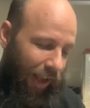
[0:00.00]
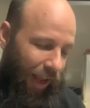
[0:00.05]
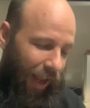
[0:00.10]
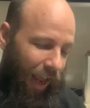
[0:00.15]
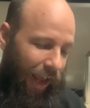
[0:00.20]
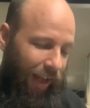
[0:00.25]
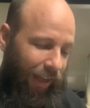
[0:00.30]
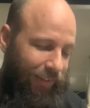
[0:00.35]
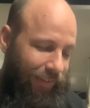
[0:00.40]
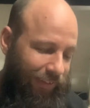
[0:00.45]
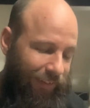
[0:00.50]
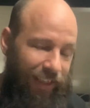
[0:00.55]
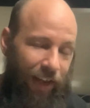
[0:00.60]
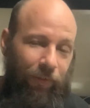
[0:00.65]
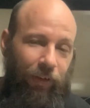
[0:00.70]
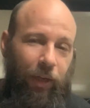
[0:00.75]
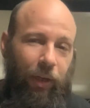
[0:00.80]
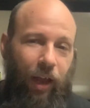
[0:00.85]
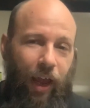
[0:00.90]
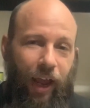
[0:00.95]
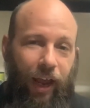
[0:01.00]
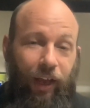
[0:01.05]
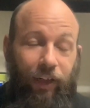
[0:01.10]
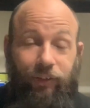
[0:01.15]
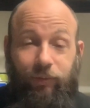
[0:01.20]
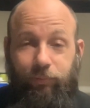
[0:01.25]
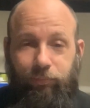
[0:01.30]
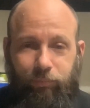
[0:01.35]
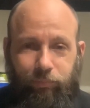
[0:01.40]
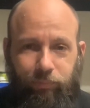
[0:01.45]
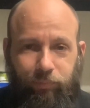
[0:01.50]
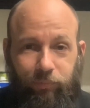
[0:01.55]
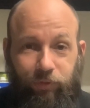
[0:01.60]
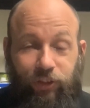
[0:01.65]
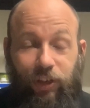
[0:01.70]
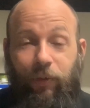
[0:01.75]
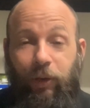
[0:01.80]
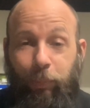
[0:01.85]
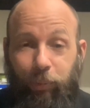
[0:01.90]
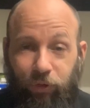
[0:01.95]
and 70%.
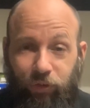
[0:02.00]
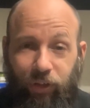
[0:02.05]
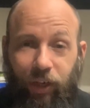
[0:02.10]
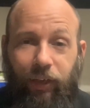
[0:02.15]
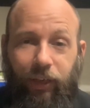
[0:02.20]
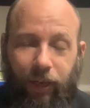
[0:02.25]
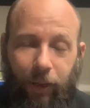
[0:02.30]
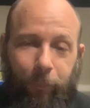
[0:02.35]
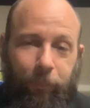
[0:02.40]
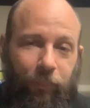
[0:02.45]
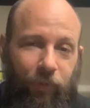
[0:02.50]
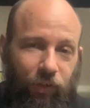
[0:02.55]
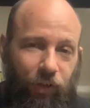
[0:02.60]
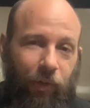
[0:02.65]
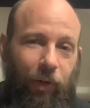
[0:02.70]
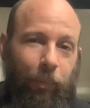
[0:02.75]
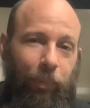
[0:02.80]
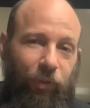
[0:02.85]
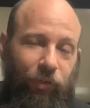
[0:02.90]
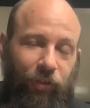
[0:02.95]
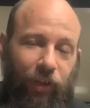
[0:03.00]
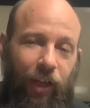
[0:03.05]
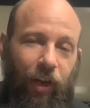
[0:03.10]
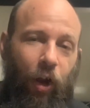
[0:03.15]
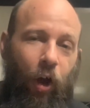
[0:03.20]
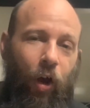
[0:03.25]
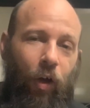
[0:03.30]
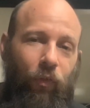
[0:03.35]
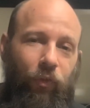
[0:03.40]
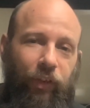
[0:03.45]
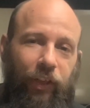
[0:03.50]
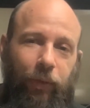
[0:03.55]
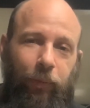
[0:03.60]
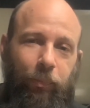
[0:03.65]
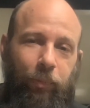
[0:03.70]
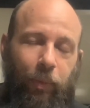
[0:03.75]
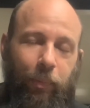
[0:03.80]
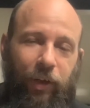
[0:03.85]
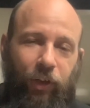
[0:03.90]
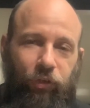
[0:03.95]
Yeah, 70% of
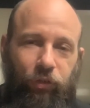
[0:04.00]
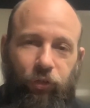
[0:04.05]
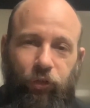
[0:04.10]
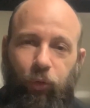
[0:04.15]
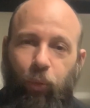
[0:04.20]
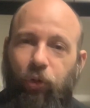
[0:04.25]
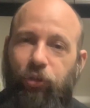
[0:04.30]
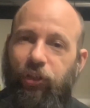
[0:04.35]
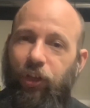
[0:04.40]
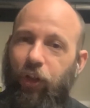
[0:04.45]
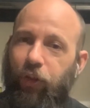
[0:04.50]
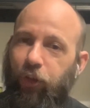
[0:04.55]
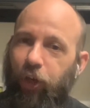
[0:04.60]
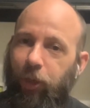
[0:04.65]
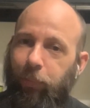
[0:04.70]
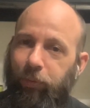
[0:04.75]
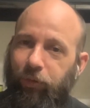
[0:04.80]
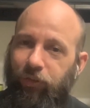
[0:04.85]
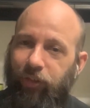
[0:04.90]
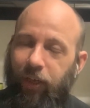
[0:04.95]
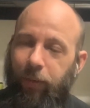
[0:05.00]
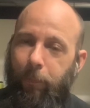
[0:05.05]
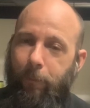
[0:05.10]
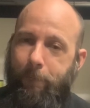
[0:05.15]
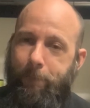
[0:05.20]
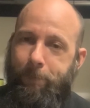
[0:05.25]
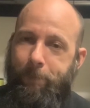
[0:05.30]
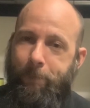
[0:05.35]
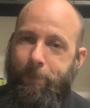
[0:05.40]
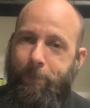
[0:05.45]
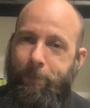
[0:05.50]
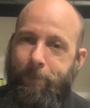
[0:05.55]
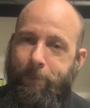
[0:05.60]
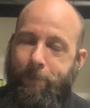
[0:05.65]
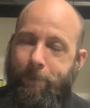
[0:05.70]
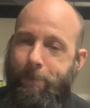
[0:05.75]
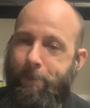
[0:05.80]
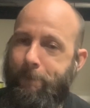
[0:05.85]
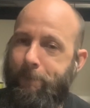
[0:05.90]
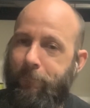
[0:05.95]
the mixture. So where's the other 30%?
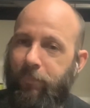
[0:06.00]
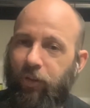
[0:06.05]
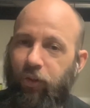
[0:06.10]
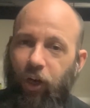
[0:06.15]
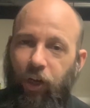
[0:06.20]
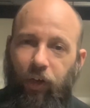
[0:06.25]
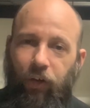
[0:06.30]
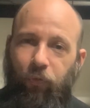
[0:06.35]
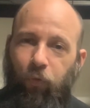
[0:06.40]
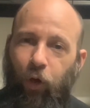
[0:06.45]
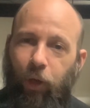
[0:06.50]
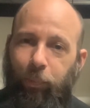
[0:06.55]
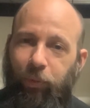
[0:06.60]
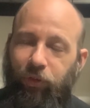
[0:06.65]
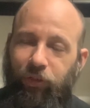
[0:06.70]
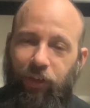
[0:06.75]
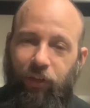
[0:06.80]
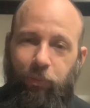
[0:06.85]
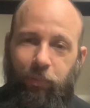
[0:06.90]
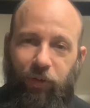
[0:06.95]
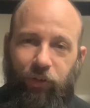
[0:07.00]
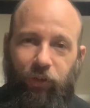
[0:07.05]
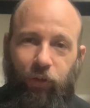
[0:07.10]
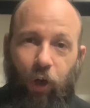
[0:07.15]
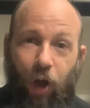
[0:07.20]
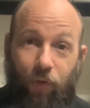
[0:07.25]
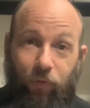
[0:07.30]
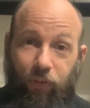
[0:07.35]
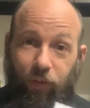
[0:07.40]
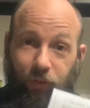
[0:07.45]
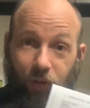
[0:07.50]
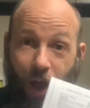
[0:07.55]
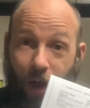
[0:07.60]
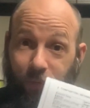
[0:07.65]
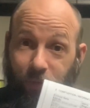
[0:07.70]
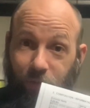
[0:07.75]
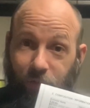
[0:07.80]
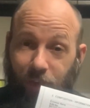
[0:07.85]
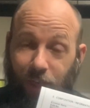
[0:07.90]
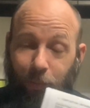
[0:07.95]
30 to 40% is missing off
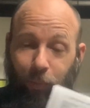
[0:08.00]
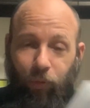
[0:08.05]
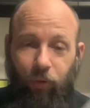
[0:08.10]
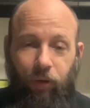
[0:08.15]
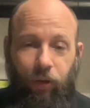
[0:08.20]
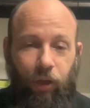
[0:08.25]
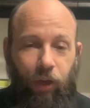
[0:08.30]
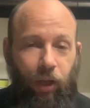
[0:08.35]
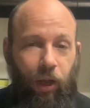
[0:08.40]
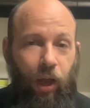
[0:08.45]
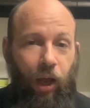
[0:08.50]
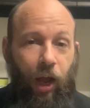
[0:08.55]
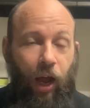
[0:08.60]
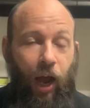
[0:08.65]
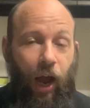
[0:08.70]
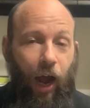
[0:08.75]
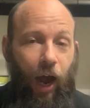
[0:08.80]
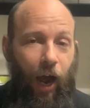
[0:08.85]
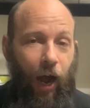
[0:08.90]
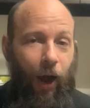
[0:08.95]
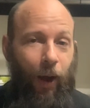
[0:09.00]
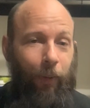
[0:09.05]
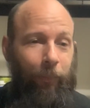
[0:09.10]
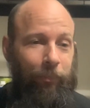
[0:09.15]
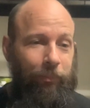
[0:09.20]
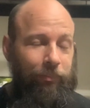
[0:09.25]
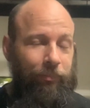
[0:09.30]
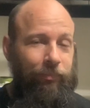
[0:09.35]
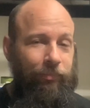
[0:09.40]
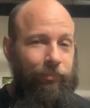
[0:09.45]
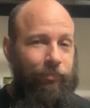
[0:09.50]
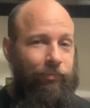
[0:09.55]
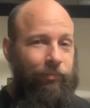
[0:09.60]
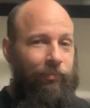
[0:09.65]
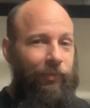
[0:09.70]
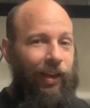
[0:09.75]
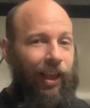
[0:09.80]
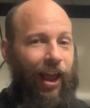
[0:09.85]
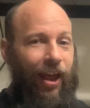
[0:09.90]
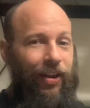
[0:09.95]
this label.
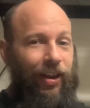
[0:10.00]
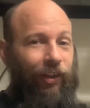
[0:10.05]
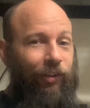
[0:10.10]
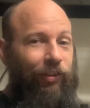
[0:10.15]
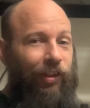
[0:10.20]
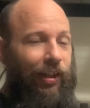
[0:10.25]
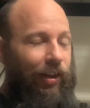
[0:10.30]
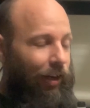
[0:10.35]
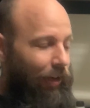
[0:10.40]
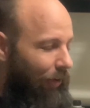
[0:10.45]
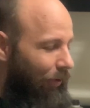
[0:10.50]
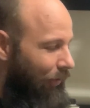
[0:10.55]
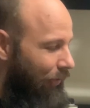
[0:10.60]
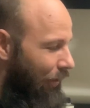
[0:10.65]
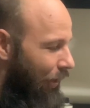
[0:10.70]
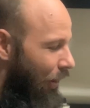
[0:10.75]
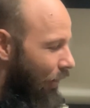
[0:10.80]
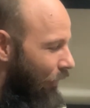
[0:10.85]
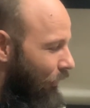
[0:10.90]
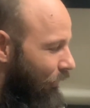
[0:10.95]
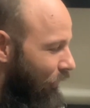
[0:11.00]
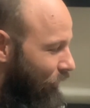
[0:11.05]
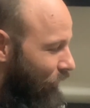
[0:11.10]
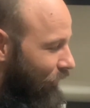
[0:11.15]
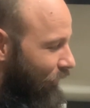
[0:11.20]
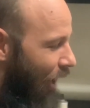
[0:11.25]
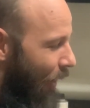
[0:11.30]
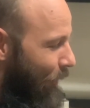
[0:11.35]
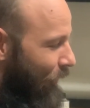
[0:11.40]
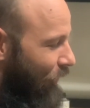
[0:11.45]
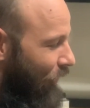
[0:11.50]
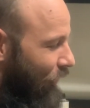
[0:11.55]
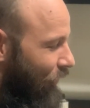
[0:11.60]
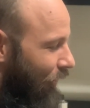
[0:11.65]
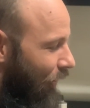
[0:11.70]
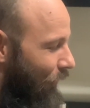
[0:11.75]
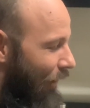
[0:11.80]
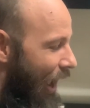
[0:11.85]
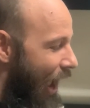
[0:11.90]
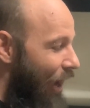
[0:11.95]
And they say that this is composition
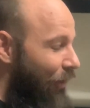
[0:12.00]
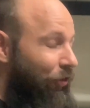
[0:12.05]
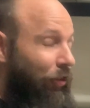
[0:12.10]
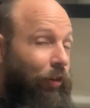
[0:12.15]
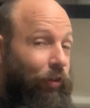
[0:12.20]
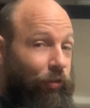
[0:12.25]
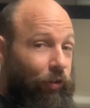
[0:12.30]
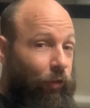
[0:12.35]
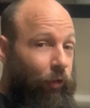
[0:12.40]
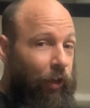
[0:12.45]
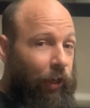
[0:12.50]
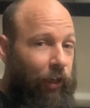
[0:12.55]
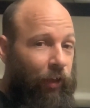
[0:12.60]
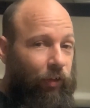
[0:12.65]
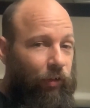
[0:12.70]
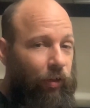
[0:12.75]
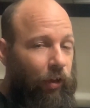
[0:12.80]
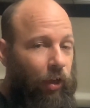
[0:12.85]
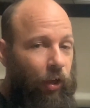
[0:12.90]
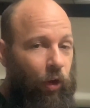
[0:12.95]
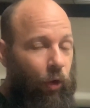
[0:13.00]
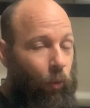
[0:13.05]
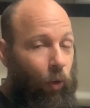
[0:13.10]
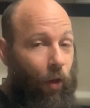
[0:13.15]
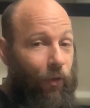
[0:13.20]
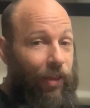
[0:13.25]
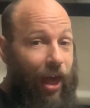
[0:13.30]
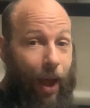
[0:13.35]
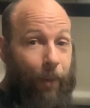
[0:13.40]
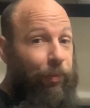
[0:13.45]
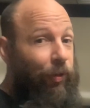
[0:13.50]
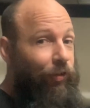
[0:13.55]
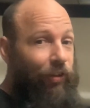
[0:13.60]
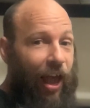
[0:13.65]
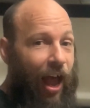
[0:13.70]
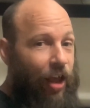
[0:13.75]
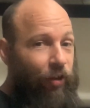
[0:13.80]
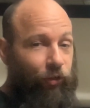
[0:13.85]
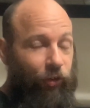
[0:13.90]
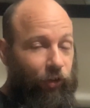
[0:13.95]
of hazardous ingredients. Well, naphtha is
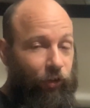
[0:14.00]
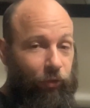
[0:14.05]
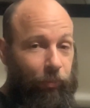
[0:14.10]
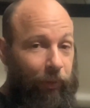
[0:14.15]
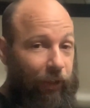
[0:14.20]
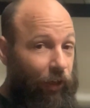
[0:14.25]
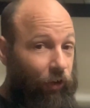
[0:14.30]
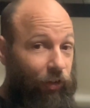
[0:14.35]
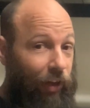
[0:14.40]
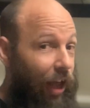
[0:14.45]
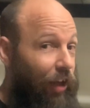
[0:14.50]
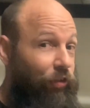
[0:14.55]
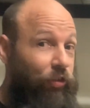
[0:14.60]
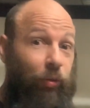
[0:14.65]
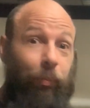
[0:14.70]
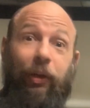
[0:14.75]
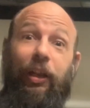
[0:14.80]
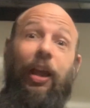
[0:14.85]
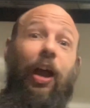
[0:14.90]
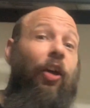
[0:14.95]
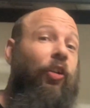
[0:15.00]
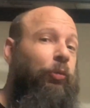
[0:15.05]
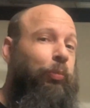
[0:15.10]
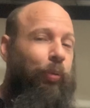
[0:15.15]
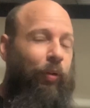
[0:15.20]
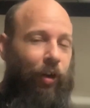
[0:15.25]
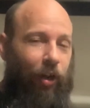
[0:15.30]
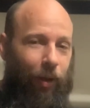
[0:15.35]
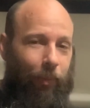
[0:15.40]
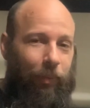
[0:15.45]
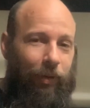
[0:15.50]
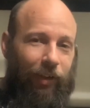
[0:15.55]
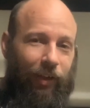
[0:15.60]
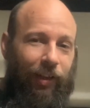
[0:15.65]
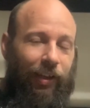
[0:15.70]
hazardous because, as somebody else put up,